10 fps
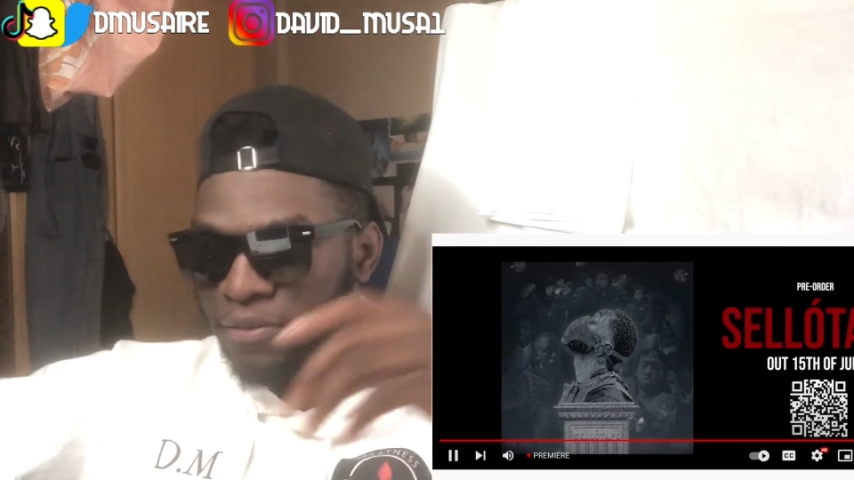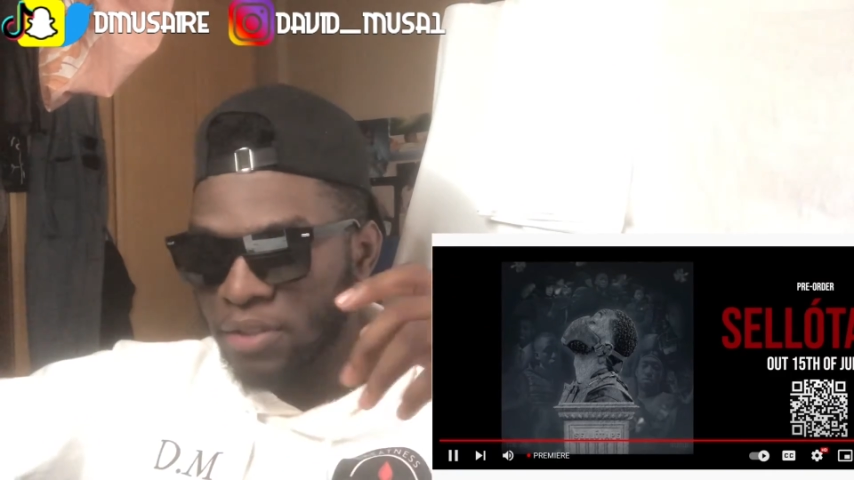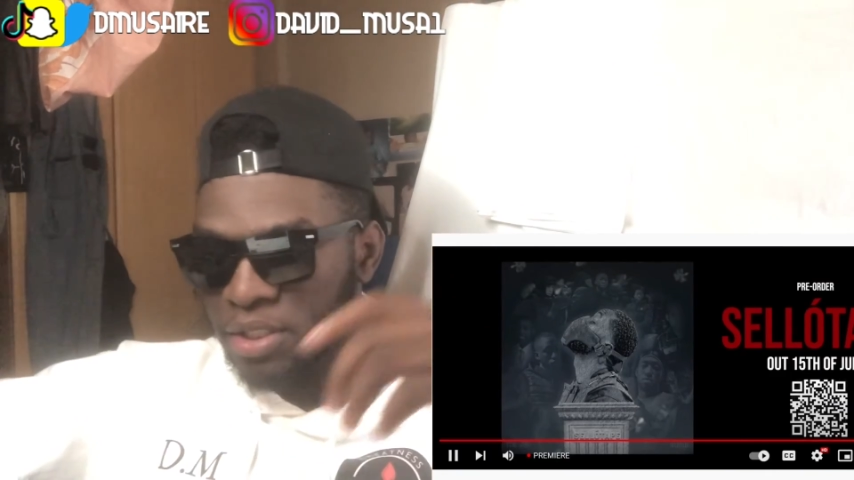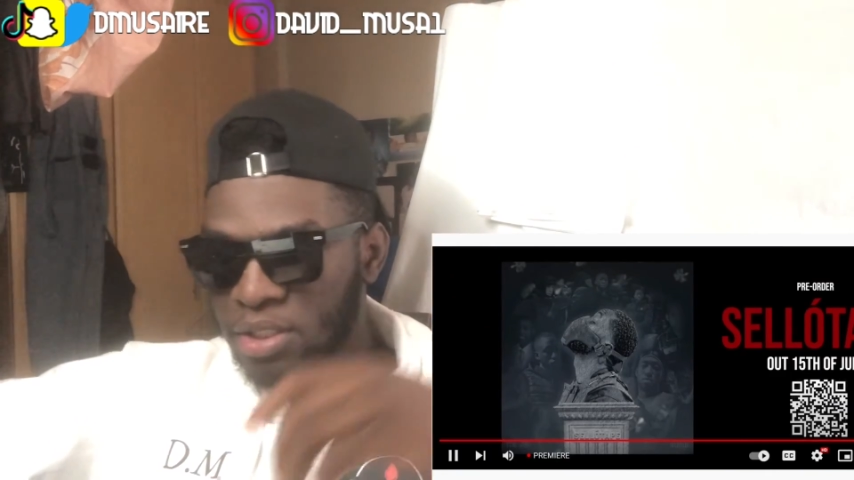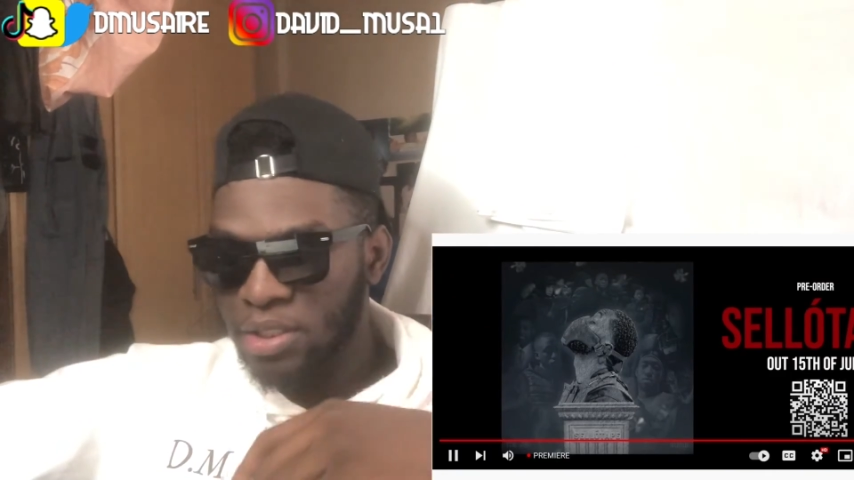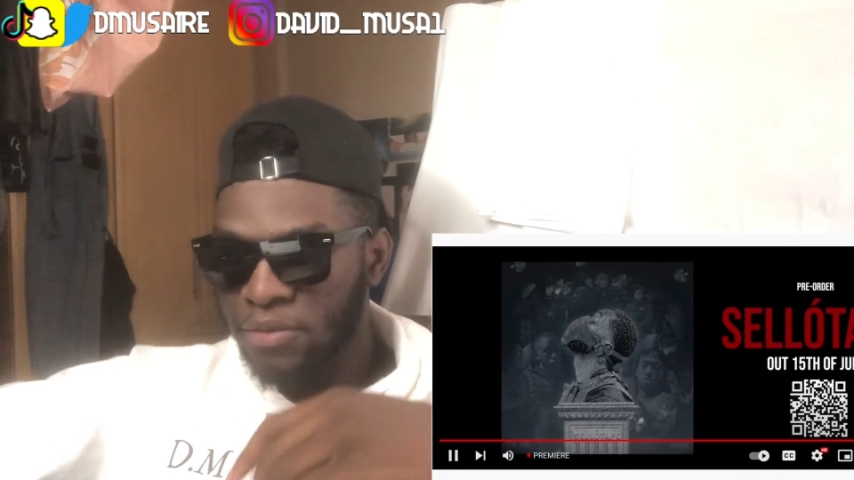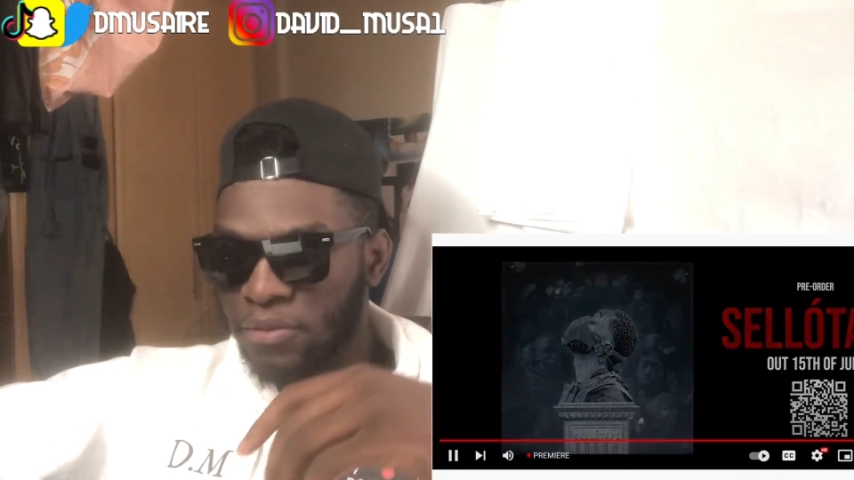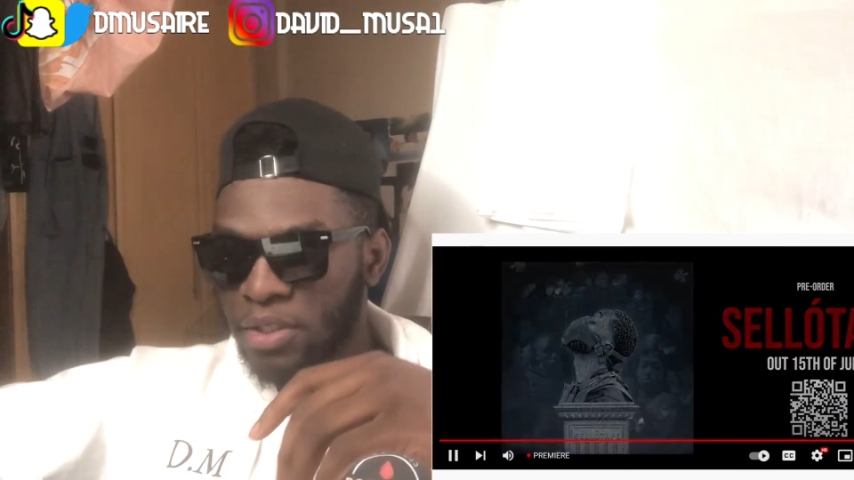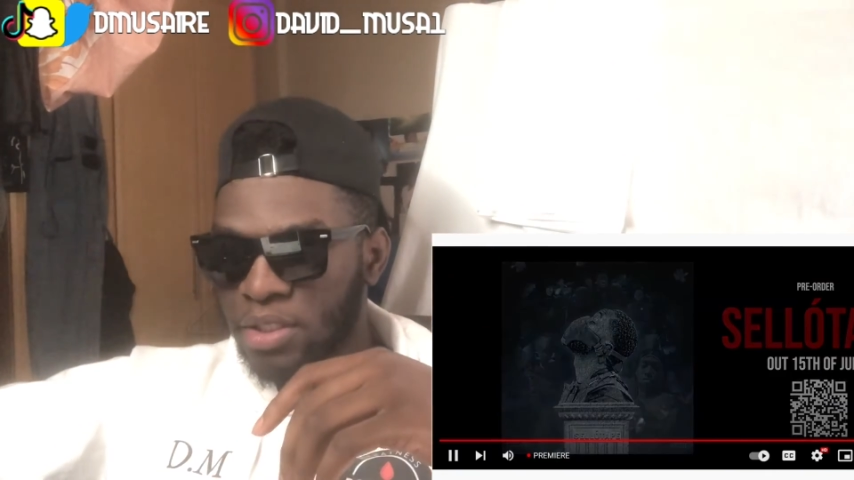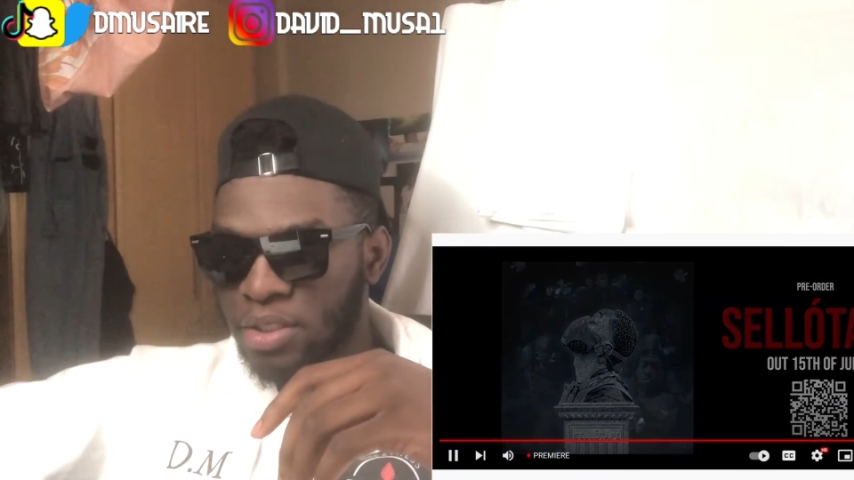finished, This is
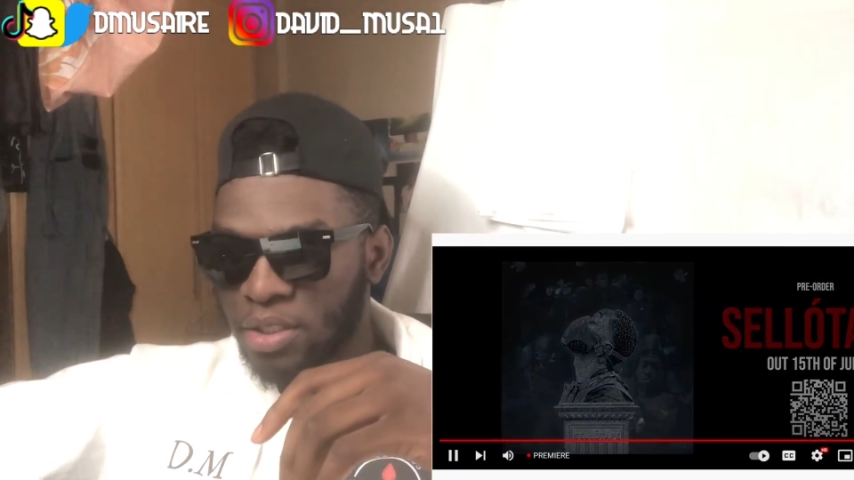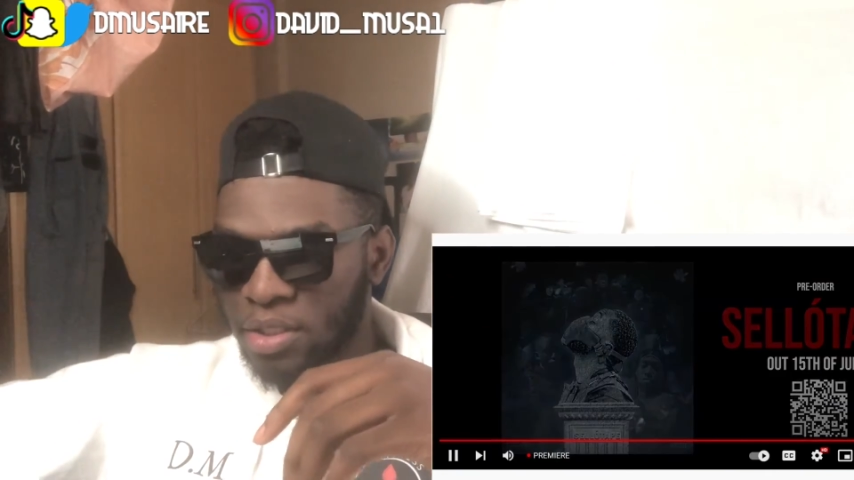finished.